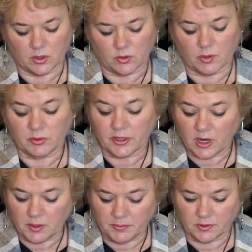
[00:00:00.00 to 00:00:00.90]
crumble it
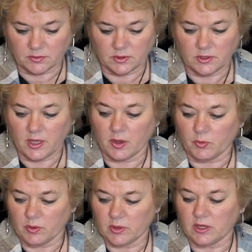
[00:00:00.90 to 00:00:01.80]
up,
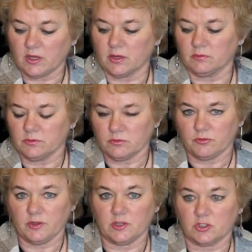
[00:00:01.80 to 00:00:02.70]
and we would again
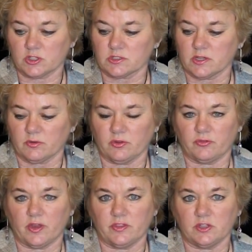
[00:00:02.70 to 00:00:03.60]
feed it just like we
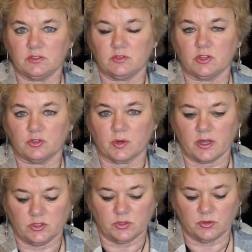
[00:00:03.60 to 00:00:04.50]
fed the
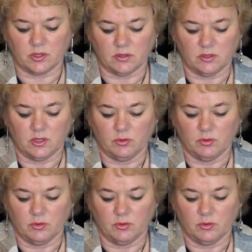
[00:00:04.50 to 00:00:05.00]
dried tuna.